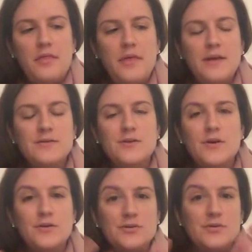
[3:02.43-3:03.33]
things
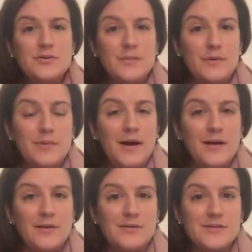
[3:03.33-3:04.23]
are in two separate
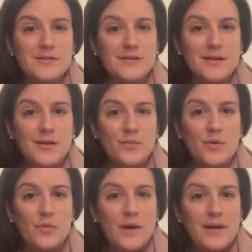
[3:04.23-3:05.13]
piles, and
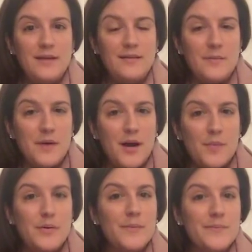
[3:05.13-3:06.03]
we're weighing them
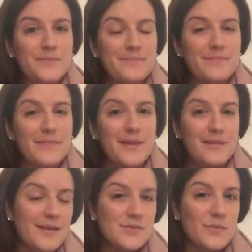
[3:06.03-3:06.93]
up.
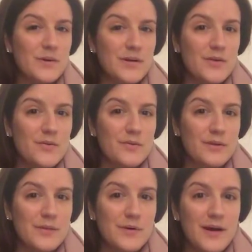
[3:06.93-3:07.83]
That's what we know
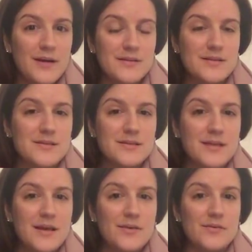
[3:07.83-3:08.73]
Libra as. It's the
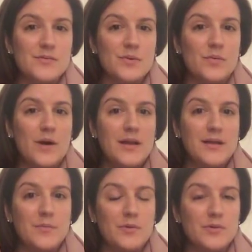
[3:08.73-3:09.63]
scales. We're
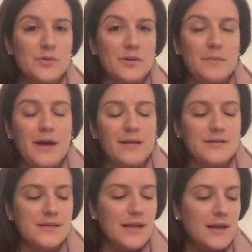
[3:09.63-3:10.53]
weighing up. We're doing a
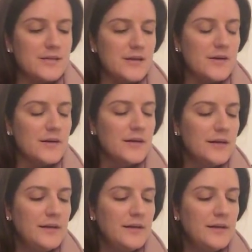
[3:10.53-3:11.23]
balancing act here.